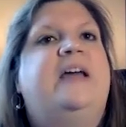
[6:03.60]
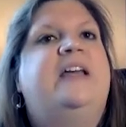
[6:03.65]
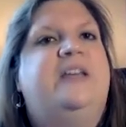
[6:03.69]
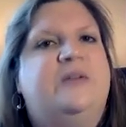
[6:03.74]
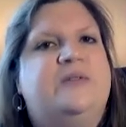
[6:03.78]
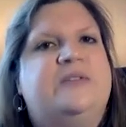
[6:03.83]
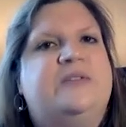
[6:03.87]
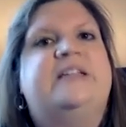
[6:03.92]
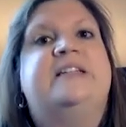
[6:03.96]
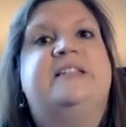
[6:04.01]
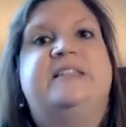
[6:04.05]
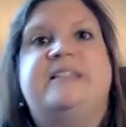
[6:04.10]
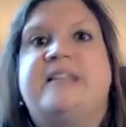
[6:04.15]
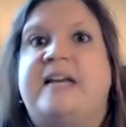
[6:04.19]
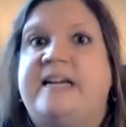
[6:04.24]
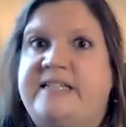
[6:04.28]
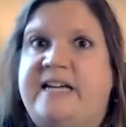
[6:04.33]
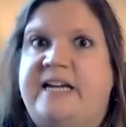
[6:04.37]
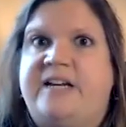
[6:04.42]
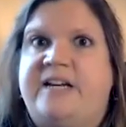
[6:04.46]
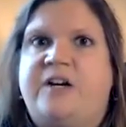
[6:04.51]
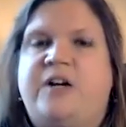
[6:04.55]
using a
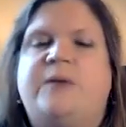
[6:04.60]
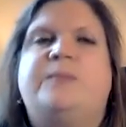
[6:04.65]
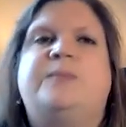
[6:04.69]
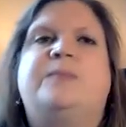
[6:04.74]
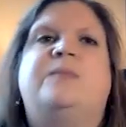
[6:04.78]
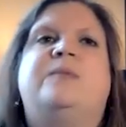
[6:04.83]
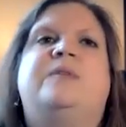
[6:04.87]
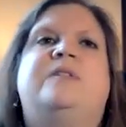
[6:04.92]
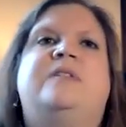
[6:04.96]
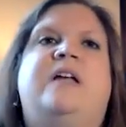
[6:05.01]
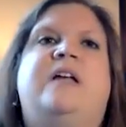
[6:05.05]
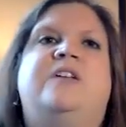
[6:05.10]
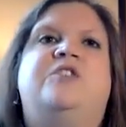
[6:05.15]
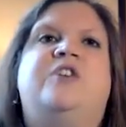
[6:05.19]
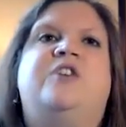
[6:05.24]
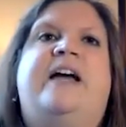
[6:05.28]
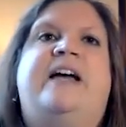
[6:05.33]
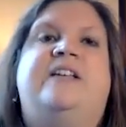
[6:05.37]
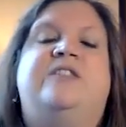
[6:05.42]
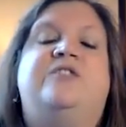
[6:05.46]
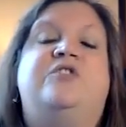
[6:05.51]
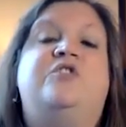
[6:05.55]
citator, such
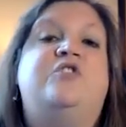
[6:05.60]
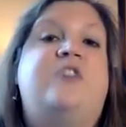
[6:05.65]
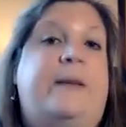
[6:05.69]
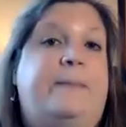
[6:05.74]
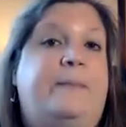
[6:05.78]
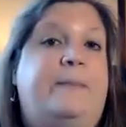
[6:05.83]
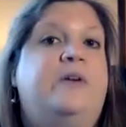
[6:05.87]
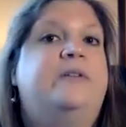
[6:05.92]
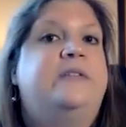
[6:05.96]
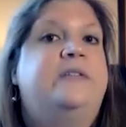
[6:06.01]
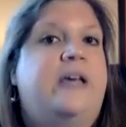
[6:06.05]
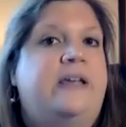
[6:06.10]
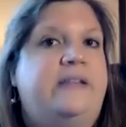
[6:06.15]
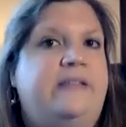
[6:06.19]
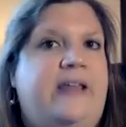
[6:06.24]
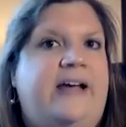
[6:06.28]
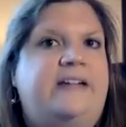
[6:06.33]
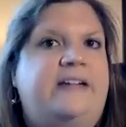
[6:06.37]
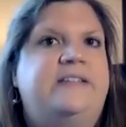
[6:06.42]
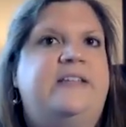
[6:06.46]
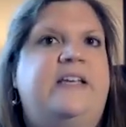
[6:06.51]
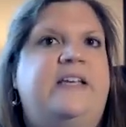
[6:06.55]
as Shepard's on
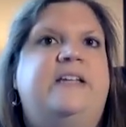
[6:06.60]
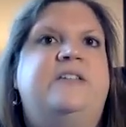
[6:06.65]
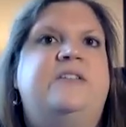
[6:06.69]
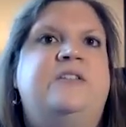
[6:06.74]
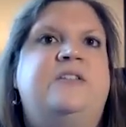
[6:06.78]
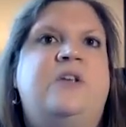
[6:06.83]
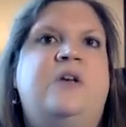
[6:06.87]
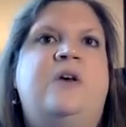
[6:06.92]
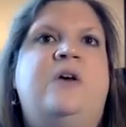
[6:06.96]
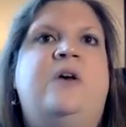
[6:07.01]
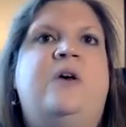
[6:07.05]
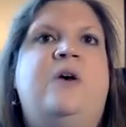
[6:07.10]
Lexis,